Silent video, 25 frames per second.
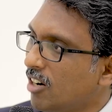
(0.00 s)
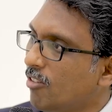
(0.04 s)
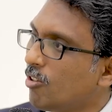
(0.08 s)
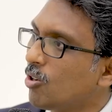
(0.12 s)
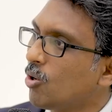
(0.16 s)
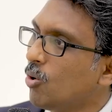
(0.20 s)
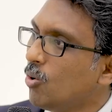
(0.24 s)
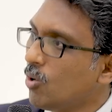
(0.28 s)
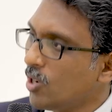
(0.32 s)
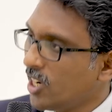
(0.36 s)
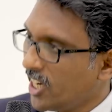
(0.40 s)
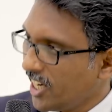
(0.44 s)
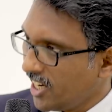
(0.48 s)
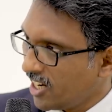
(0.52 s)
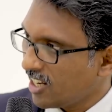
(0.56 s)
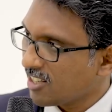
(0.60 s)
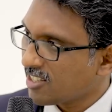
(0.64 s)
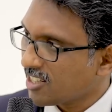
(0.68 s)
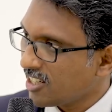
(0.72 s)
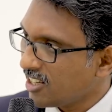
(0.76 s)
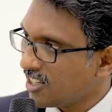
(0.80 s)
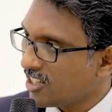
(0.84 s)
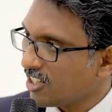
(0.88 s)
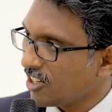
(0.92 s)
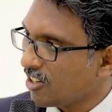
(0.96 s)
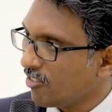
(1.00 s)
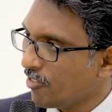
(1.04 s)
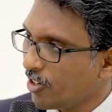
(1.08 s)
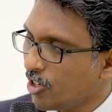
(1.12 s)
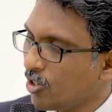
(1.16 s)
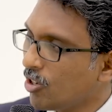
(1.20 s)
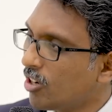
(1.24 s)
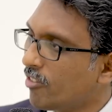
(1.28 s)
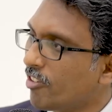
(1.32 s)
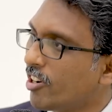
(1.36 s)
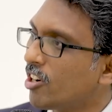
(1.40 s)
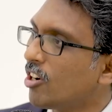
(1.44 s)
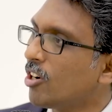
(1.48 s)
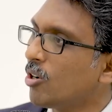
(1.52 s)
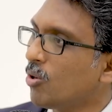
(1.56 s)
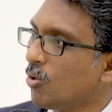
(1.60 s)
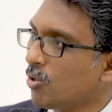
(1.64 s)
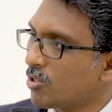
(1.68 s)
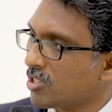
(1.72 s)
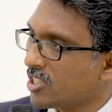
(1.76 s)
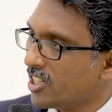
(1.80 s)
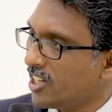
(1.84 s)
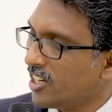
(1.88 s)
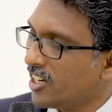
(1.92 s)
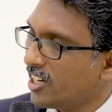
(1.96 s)
our own data center. We are not
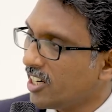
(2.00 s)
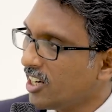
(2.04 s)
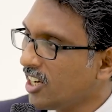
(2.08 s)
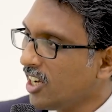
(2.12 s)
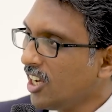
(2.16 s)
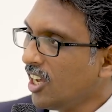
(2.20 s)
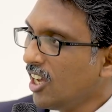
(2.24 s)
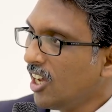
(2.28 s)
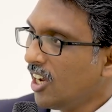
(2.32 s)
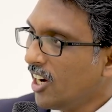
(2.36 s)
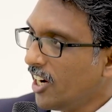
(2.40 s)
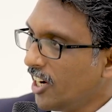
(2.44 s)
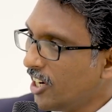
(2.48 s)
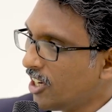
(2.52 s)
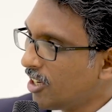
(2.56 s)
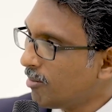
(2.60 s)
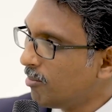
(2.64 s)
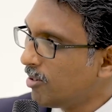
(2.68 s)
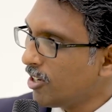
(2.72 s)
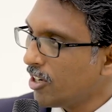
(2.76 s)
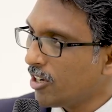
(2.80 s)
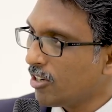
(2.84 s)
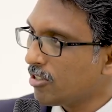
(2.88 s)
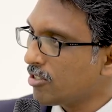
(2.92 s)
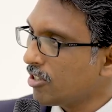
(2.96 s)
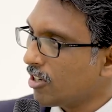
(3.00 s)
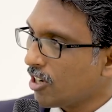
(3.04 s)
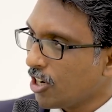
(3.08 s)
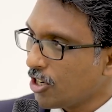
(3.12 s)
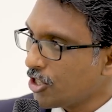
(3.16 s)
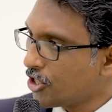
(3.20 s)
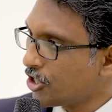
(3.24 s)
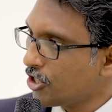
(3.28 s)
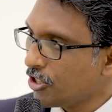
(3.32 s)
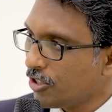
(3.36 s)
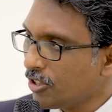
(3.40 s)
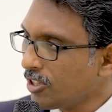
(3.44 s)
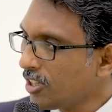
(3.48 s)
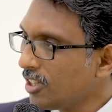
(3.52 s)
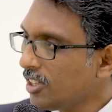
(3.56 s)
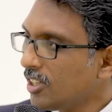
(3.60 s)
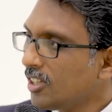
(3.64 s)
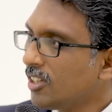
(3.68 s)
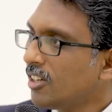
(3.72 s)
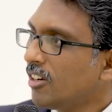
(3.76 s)
hosted in AWS or Azure.